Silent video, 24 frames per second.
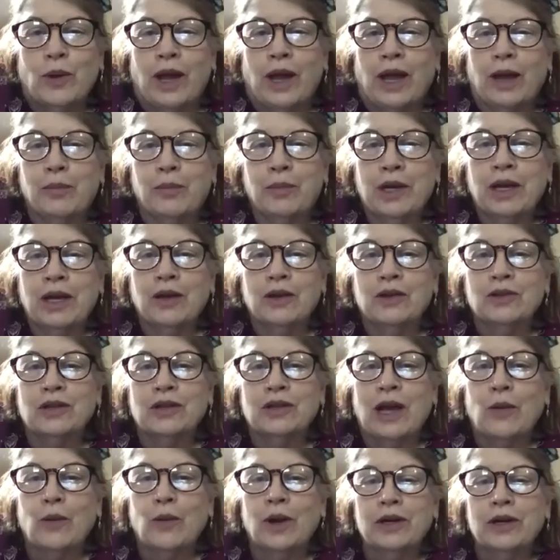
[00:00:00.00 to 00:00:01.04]
way,
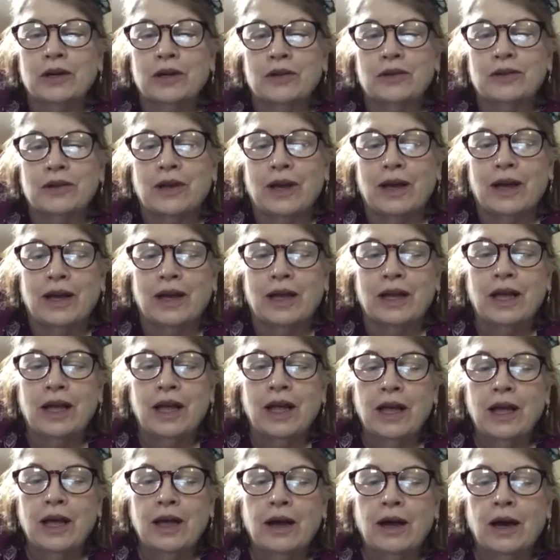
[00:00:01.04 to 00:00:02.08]
because I wanted to say,
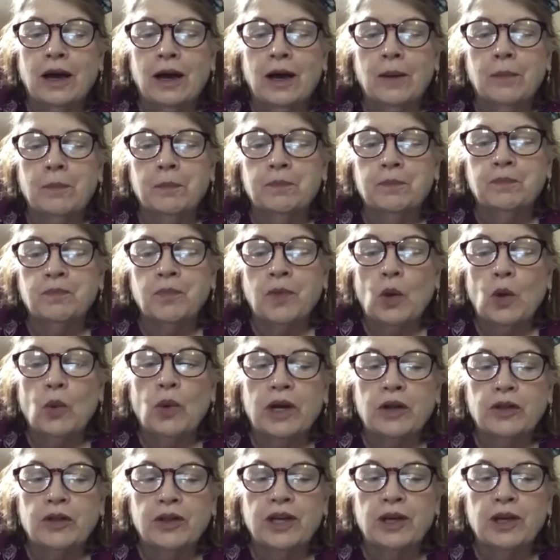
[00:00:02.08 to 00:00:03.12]
what
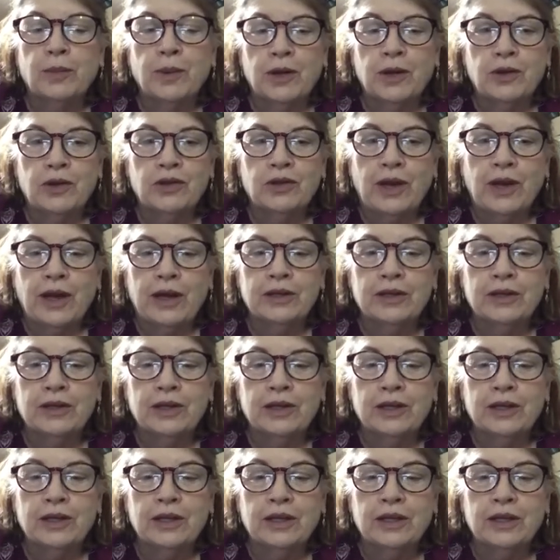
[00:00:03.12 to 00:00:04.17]
I think about this high
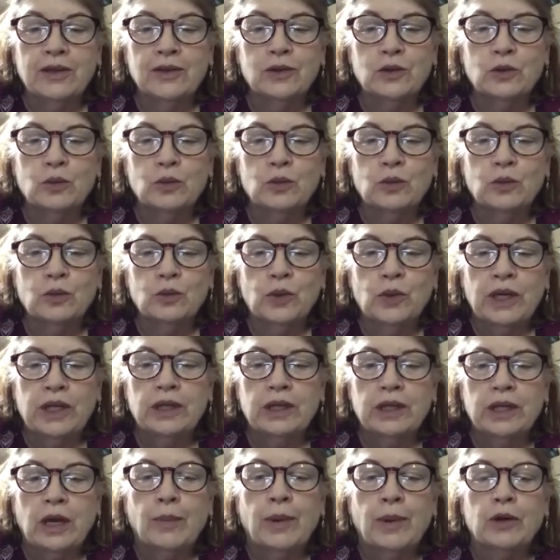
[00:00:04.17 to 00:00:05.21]
tea is
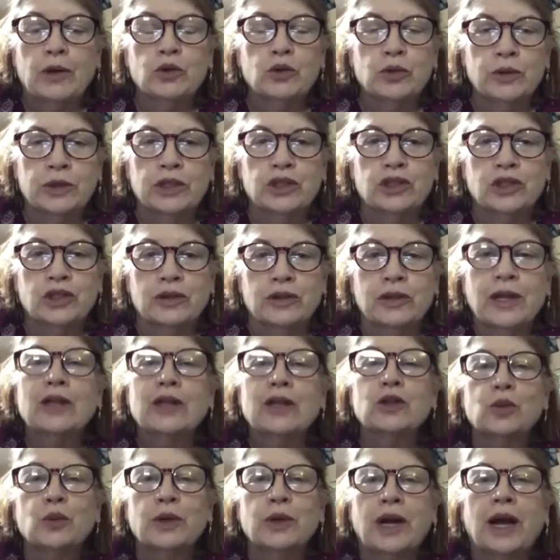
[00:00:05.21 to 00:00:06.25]
really about tradition.
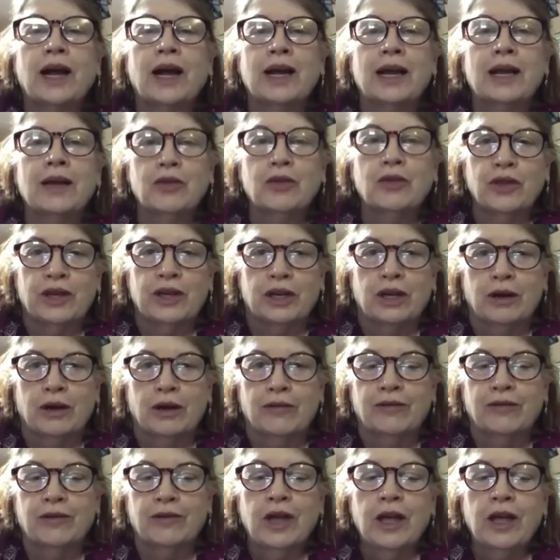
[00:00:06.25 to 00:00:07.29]
That's what I think
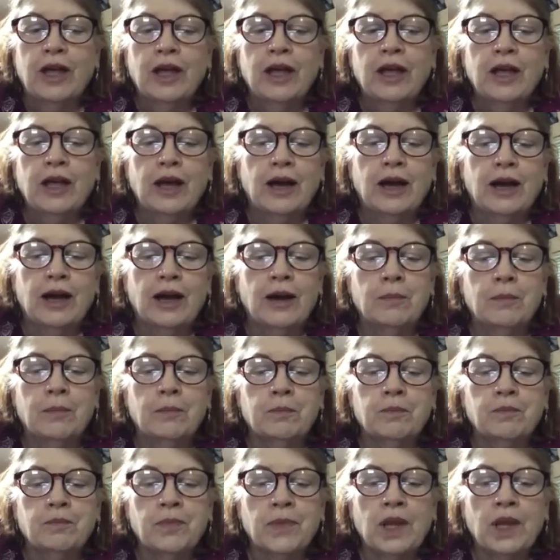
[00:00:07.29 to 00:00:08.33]
of.
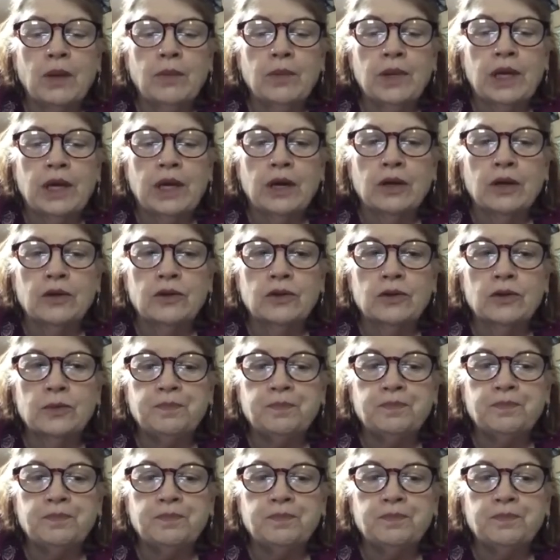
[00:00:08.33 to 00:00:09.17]
Because